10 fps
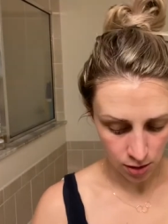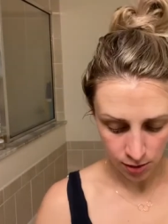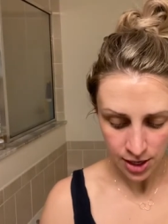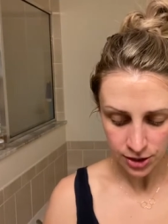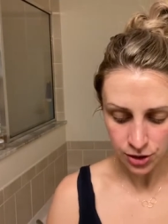All
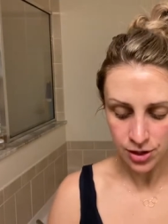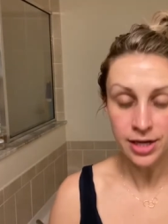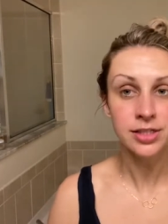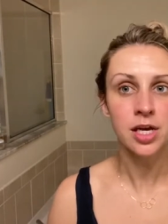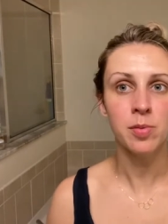right, so the
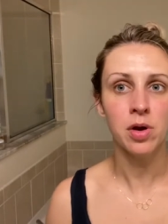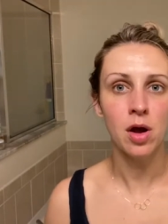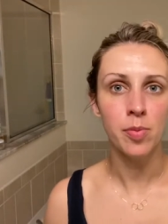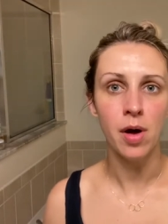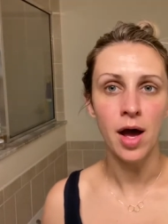next thing I'm
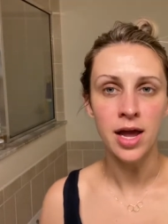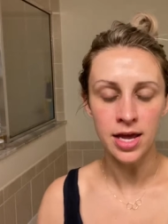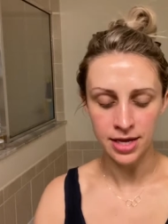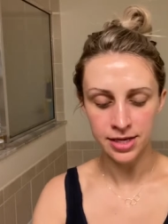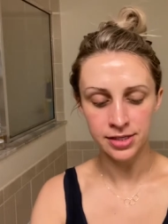gonna apply
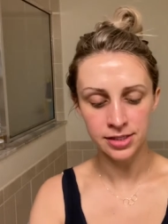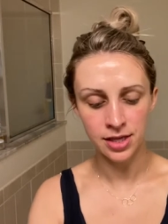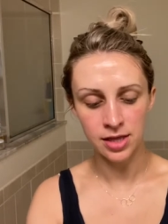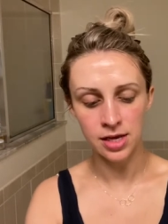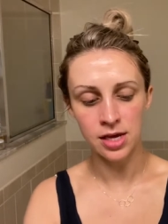is
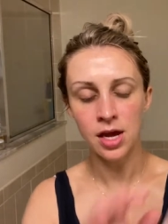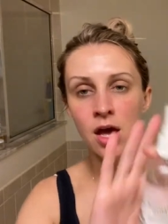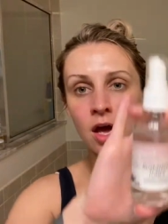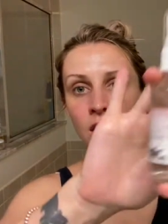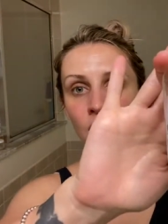the
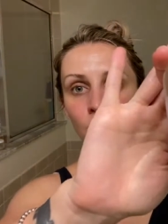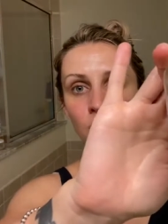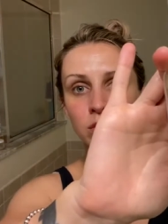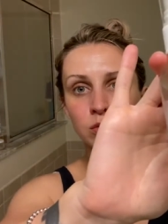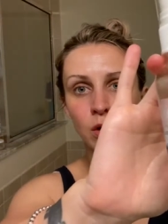
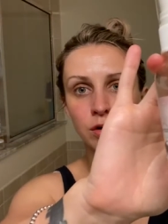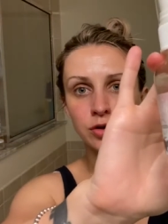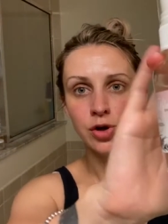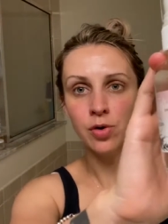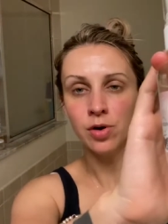Rose Water
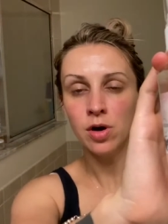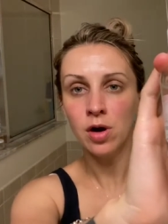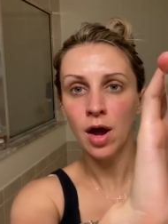Toner.